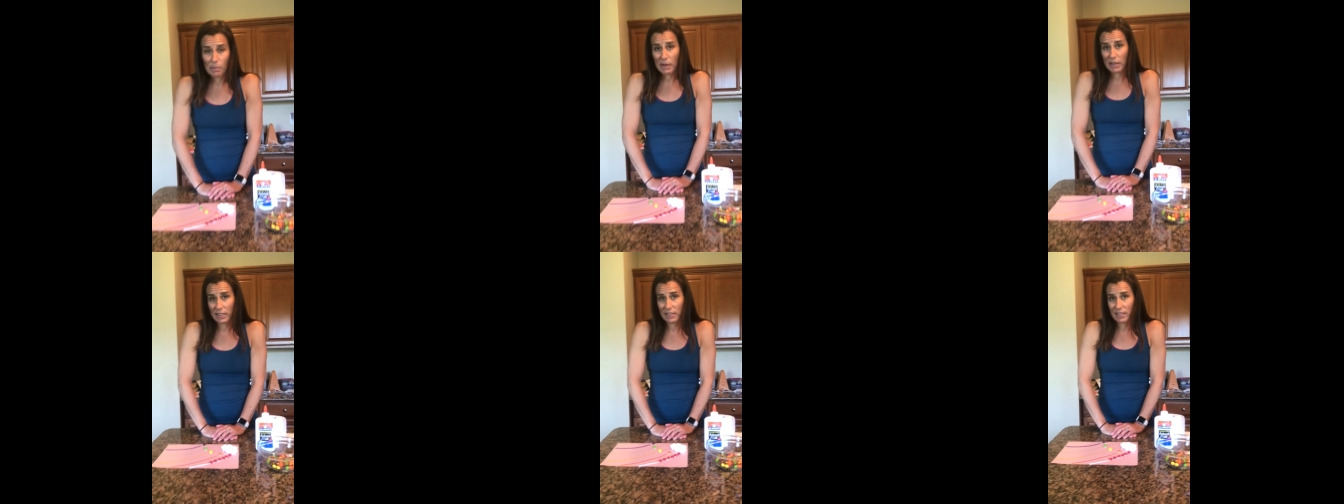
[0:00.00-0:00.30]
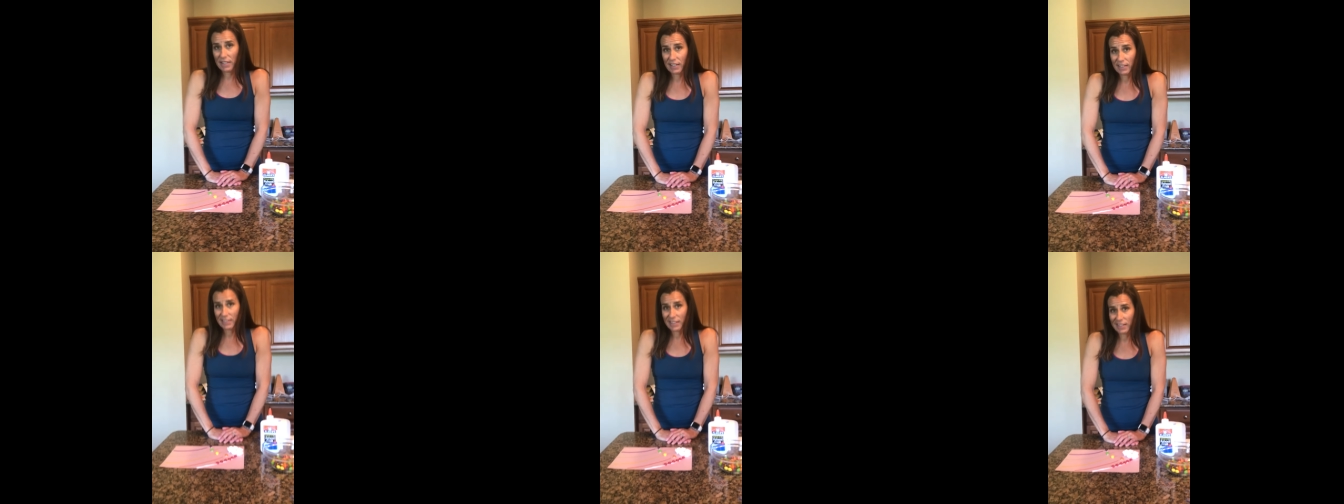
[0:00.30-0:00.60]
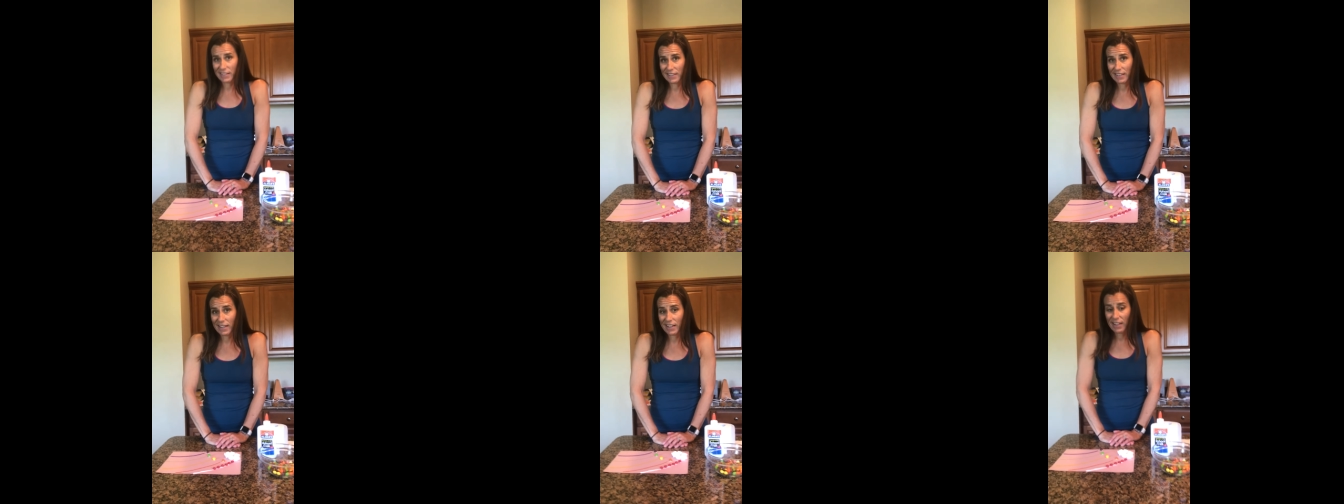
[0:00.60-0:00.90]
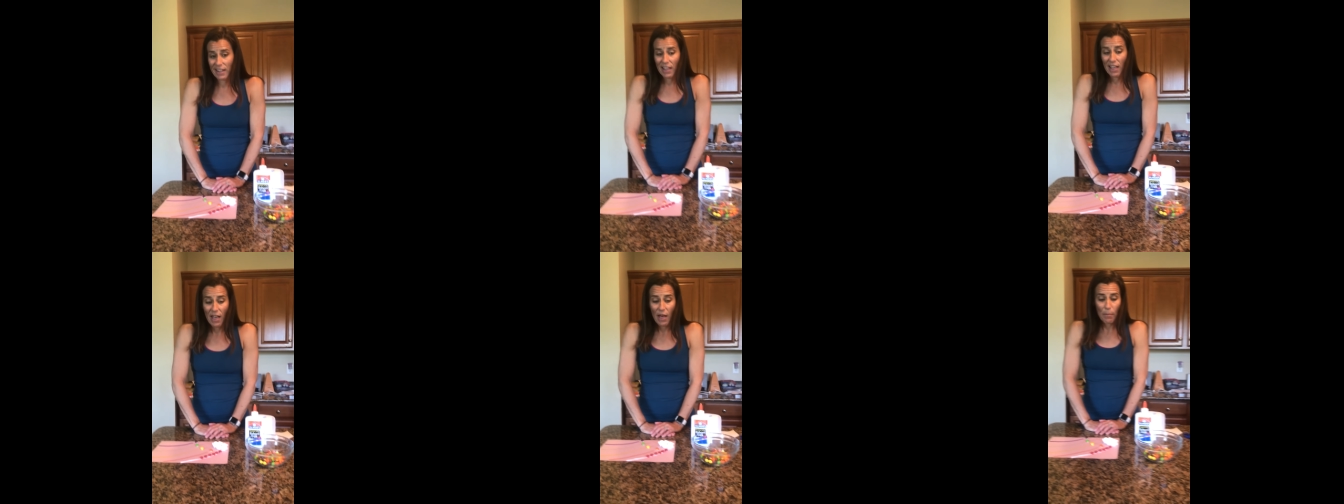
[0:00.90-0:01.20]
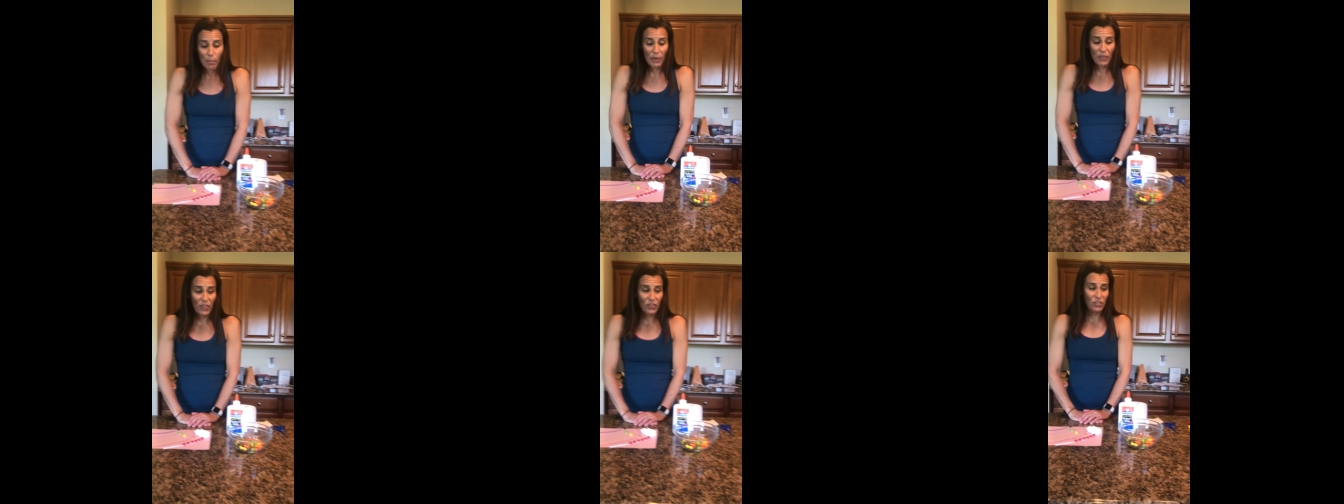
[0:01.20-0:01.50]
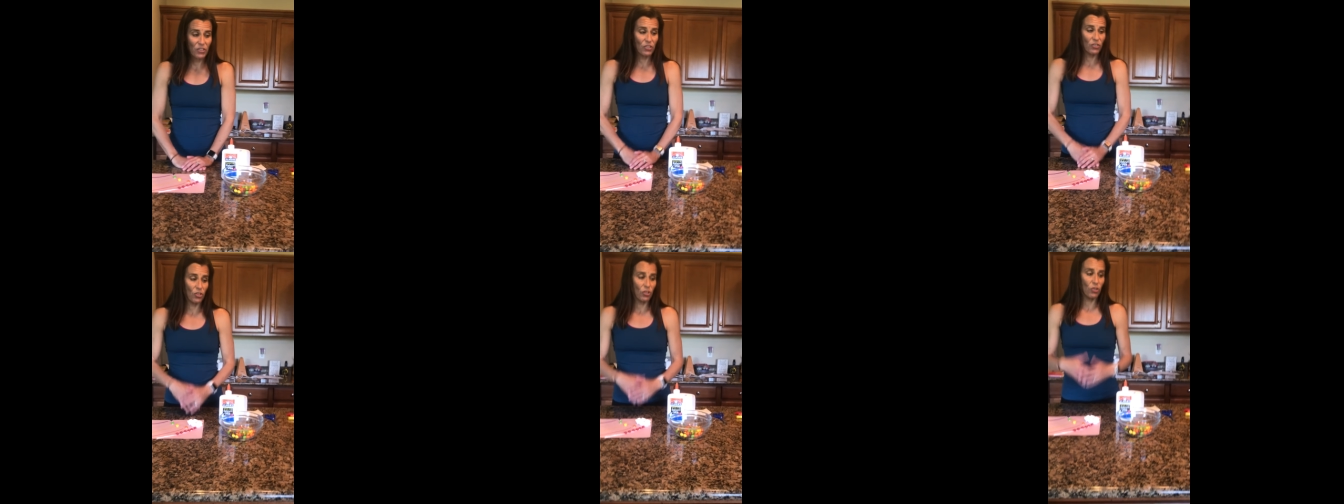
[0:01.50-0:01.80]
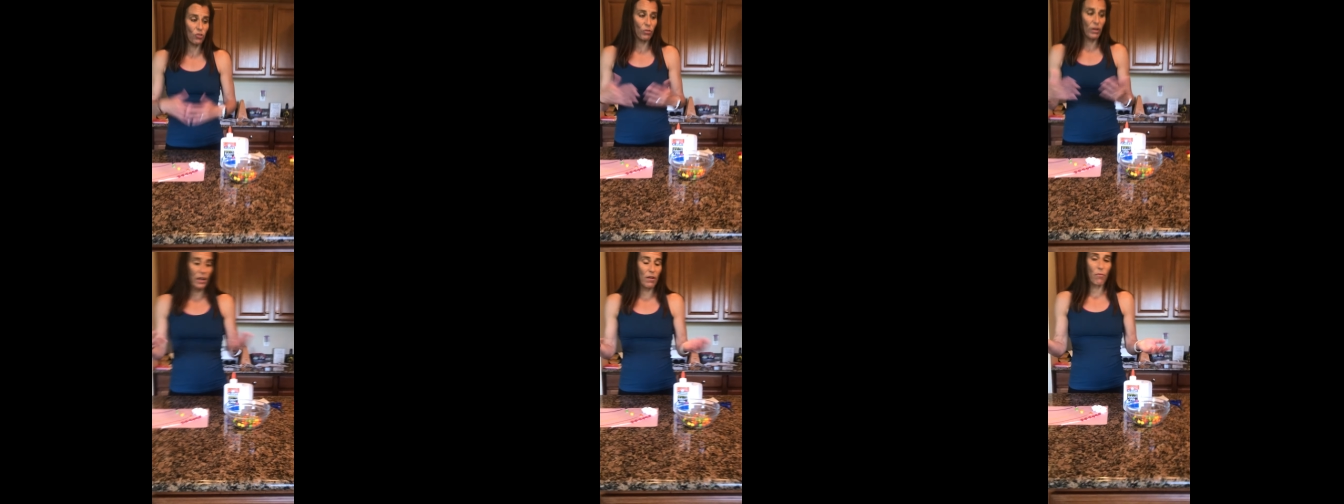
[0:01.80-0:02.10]
mine's not done yet. But this is a
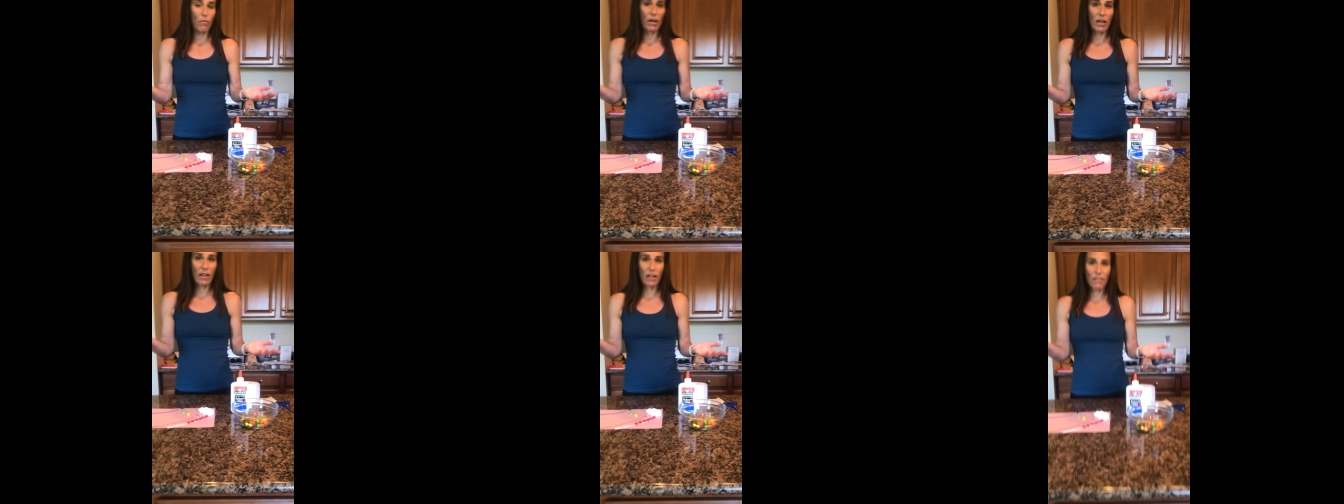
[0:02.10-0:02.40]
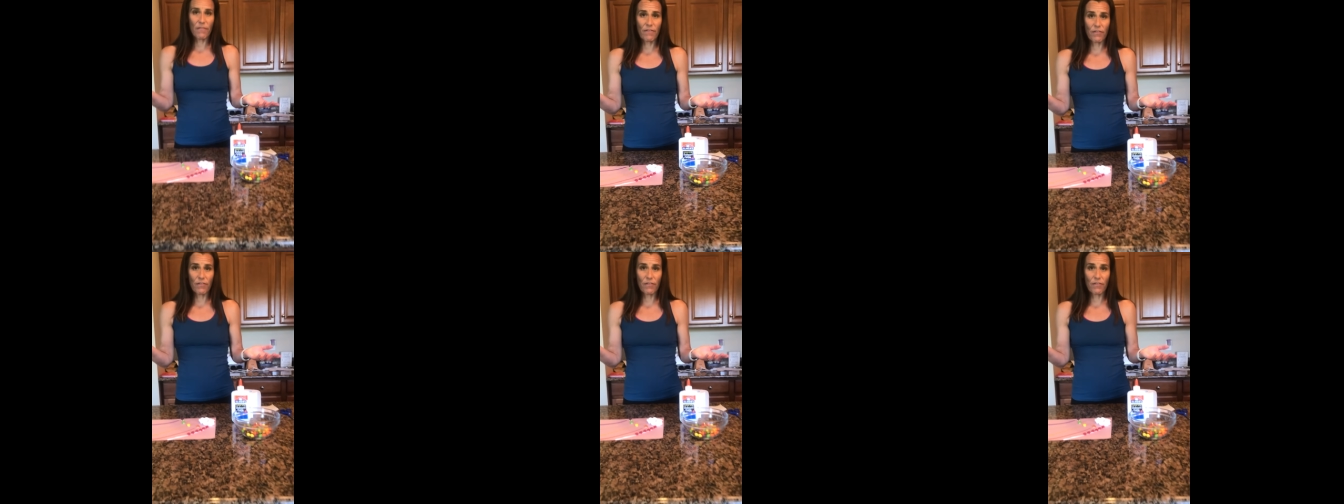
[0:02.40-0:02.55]
great way